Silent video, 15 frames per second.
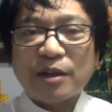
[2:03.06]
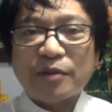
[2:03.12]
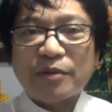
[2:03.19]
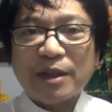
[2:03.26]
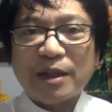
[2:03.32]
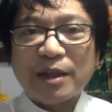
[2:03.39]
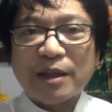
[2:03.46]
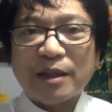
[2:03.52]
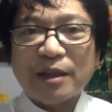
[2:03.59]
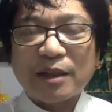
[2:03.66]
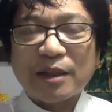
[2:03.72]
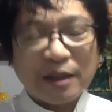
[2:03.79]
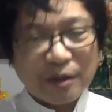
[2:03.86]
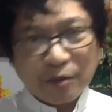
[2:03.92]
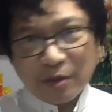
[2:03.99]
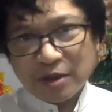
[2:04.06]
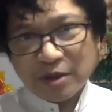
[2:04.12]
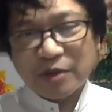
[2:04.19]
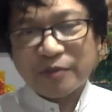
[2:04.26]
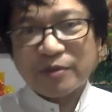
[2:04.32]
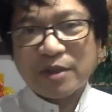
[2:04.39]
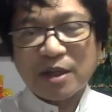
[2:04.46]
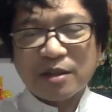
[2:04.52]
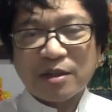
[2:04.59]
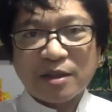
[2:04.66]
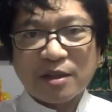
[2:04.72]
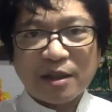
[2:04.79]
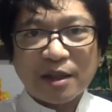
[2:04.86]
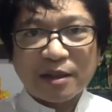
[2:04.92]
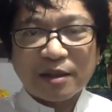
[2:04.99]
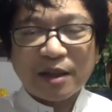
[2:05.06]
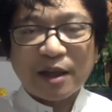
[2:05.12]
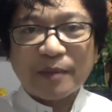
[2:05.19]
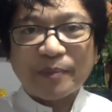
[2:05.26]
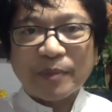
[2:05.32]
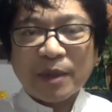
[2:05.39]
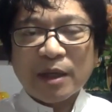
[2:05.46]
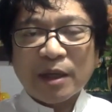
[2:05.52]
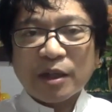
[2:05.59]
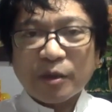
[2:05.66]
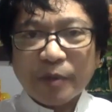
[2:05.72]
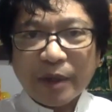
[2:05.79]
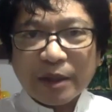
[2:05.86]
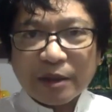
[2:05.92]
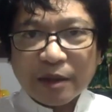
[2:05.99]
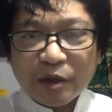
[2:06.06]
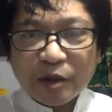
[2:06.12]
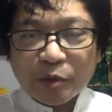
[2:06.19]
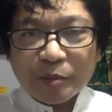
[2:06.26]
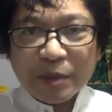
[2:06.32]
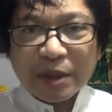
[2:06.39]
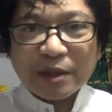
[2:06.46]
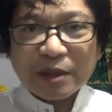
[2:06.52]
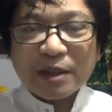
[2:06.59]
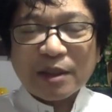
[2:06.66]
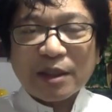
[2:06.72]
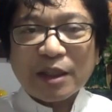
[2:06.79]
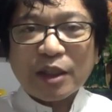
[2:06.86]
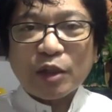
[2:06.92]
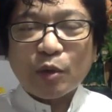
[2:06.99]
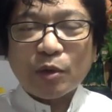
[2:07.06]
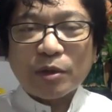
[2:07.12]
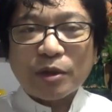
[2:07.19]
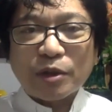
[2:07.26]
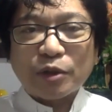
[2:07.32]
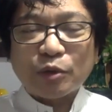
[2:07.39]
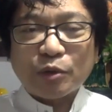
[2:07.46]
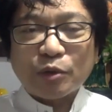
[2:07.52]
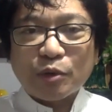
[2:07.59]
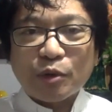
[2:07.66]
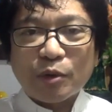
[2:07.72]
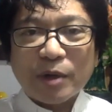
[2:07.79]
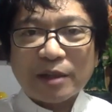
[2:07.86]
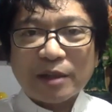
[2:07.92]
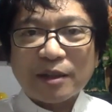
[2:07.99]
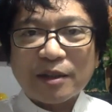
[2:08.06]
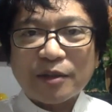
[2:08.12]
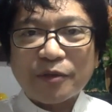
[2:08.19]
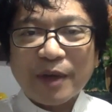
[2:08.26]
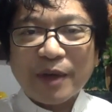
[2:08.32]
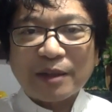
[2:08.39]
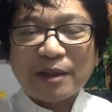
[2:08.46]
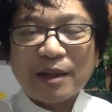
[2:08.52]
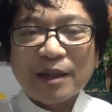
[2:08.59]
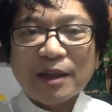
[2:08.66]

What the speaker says: Davide, who was Chief Justice at that time, created a committee in order to correct the defect.